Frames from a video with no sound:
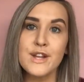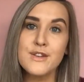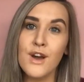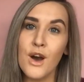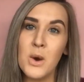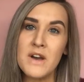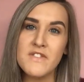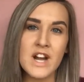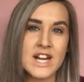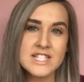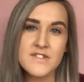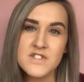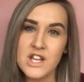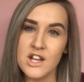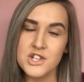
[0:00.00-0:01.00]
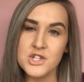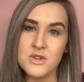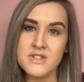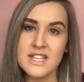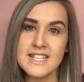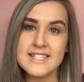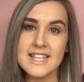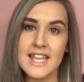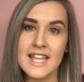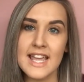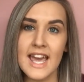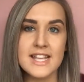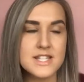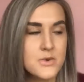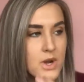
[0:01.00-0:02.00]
No, I've kind of touched on this in Kate's